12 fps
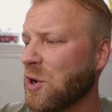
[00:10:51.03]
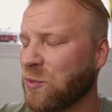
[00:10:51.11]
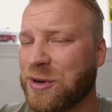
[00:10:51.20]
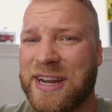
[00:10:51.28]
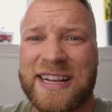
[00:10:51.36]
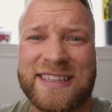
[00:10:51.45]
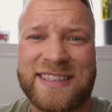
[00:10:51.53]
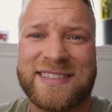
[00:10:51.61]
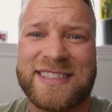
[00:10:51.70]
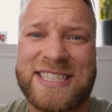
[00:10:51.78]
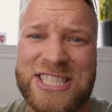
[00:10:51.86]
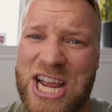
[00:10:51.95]

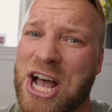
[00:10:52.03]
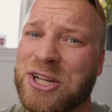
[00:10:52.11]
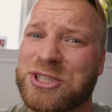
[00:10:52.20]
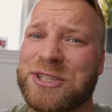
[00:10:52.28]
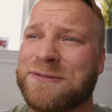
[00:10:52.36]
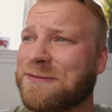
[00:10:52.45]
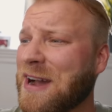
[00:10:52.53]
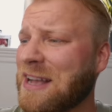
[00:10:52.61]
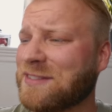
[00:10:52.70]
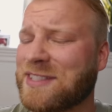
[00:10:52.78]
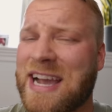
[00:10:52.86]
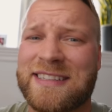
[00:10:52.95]
ridiculously challenging file
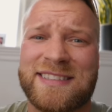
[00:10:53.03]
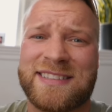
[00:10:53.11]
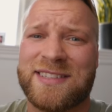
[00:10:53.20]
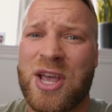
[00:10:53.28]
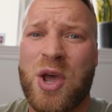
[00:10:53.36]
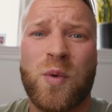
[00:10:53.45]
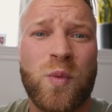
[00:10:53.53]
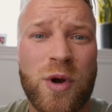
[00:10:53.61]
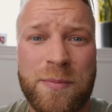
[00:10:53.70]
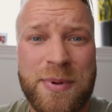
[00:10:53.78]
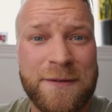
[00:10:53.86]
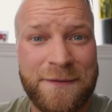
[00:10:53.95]
sizes
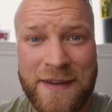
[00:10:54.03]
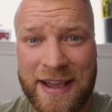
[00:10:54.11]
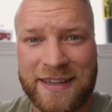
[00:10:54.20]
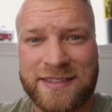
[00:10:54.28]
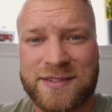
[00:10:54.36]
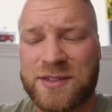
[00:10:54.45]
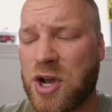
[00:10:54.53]
would be fixed.